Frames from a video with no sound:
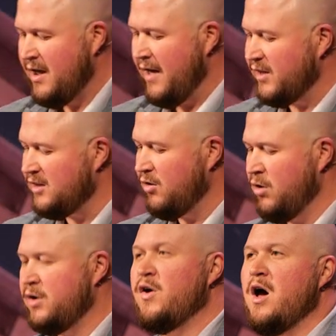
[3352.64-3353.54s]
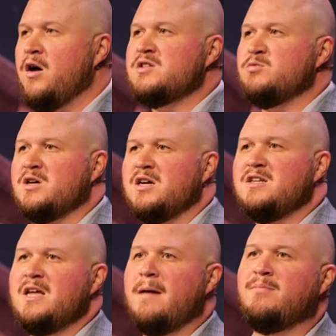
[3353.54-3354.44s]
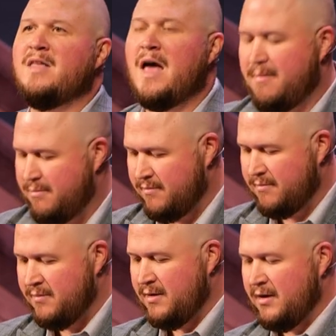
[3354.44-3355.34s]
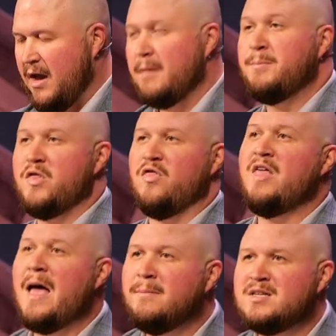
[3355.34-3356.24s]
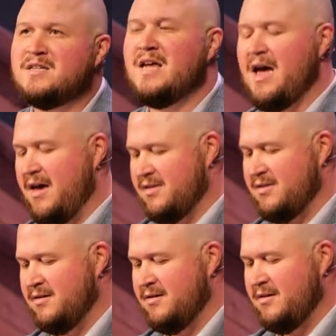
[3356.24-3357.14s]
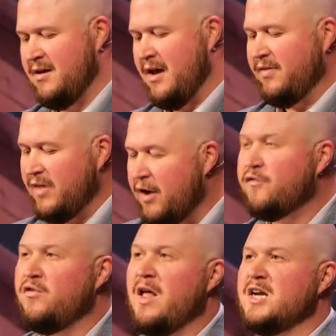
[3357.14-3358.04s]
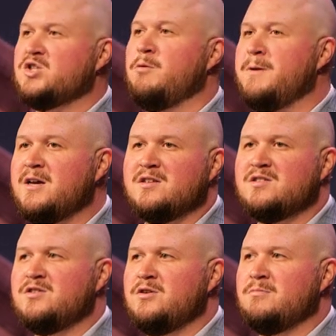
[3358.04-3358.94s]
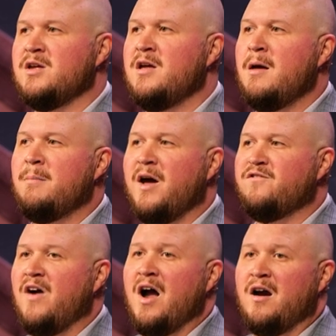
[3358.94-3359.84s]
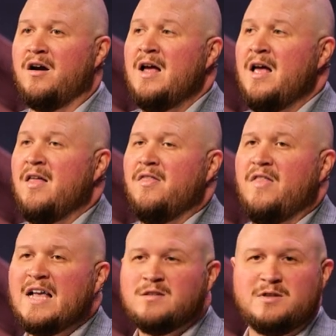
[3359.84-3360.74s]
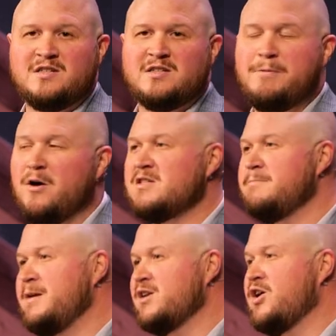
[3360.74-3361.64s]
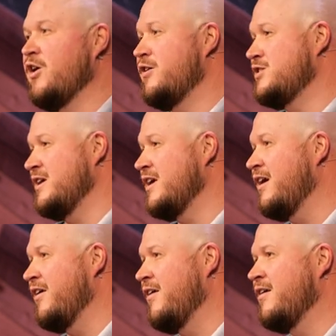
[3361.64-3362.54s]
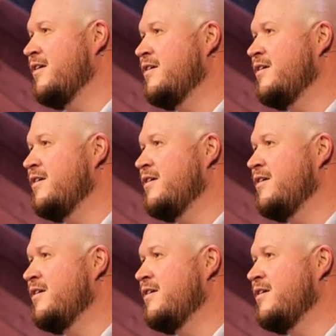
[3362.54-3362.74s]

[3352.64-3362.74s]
and the Lord of hosts will condemn them and put them to death, and their flesh will be consumed by fire. That's what's supposed to be encouraging here.